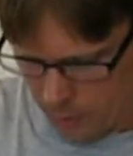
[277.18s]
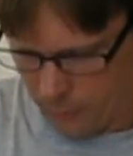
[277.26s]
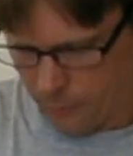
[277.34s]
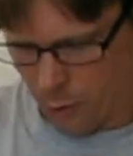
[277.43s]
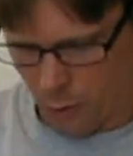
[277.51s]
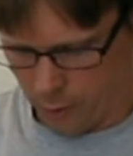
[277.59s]

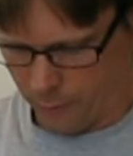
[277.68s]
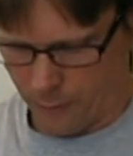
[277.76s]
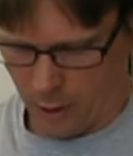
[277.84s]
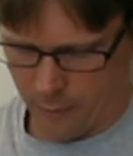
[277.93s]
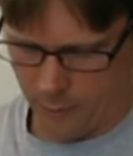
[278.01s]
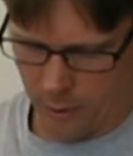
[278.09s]
4 or
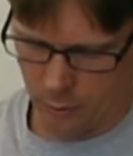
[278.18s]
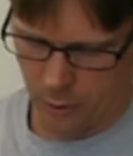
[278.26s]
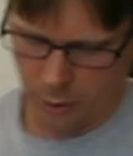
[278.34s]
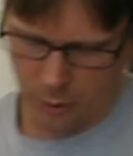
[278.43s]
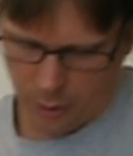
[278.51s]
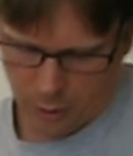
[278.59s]
5
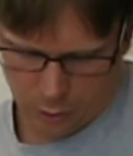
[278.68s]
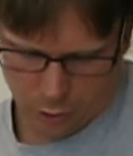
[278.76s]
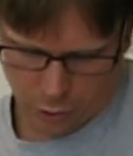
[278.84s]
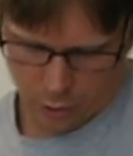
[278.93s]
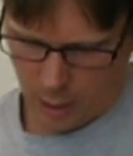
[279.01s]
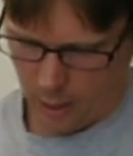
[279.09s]
ounces
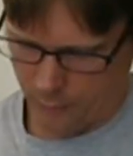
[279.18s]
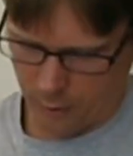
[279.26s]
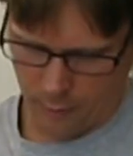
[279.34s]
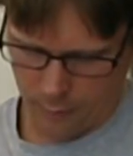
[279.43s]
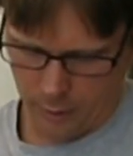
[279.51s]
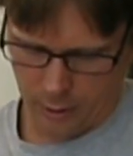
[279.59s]
each after
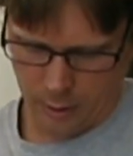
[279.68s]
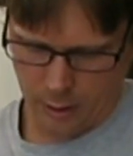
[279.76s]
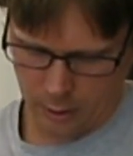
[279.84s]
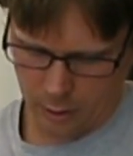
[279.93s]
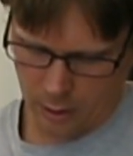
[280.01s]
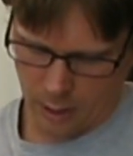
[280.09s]
everything
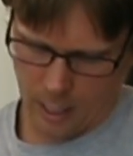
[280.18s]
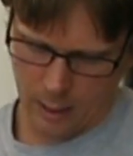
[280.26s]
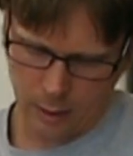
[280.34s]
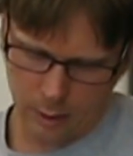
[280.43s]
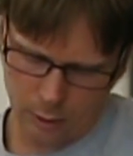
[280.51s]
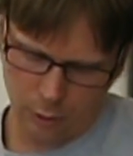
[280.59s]
gets
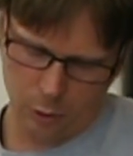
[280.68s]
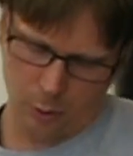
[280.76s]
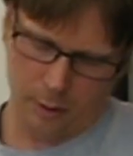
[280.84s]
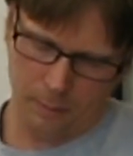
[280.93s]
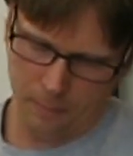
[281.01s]
added into it.